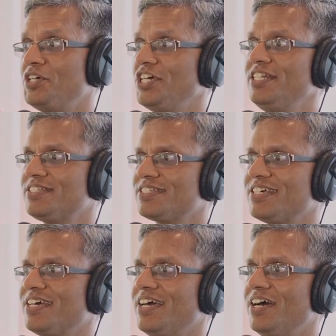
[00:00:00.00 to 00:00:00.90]

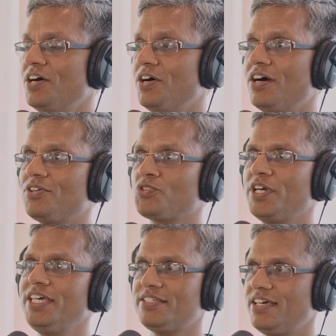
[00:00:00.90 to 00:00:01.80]
Machines,
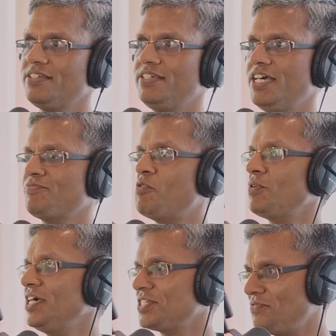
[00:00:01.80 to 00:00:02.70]
so he says he has
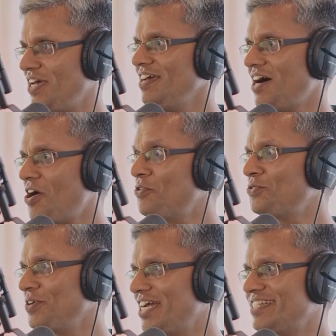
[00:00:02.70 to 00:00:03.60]
formalized a way
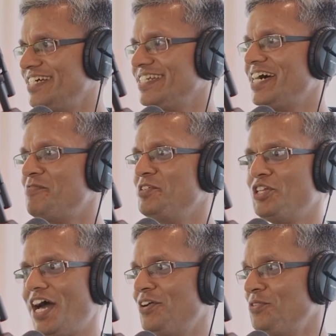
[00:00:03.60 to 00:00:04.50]
how to get there. I
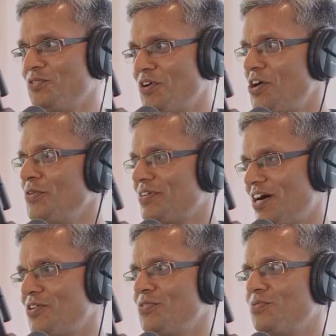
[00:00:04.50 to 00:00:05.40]
mean, I don't know how it,
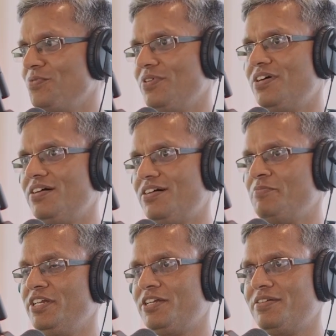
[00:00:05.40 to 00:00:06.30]
how, uh,
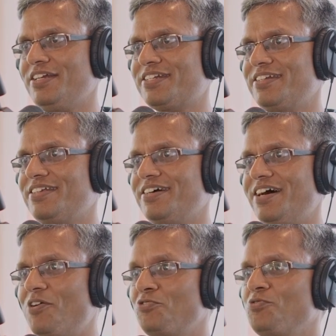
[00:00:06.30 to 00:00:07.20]
I mean, it, it
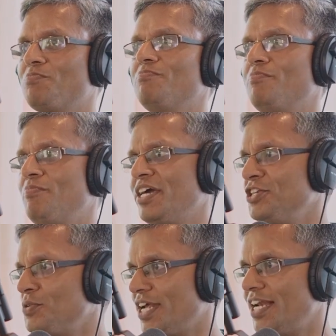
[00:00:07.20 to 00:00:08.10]
uh, how to
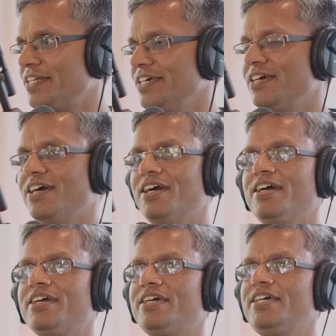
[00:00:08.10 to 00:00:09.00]
make it into reality.
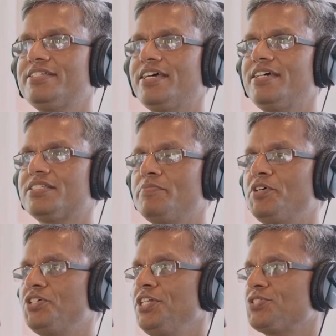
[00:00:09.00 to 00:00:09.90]
He says the
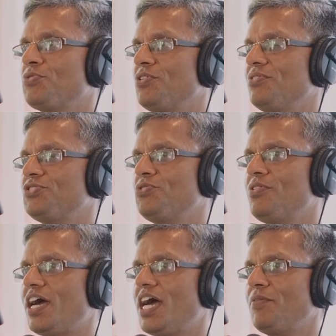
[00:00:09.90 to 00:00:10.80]
machines should,
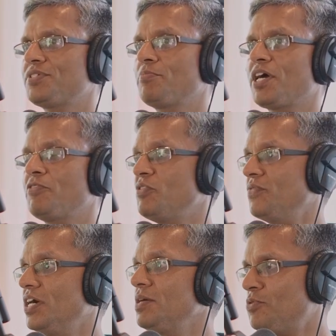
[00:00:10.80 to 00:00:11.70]
should have some kind of a
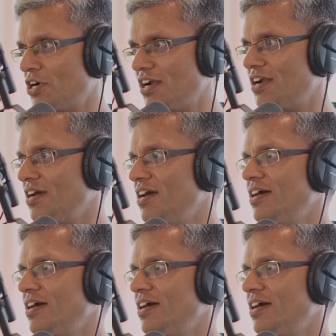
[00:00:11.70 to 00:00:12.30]
world model,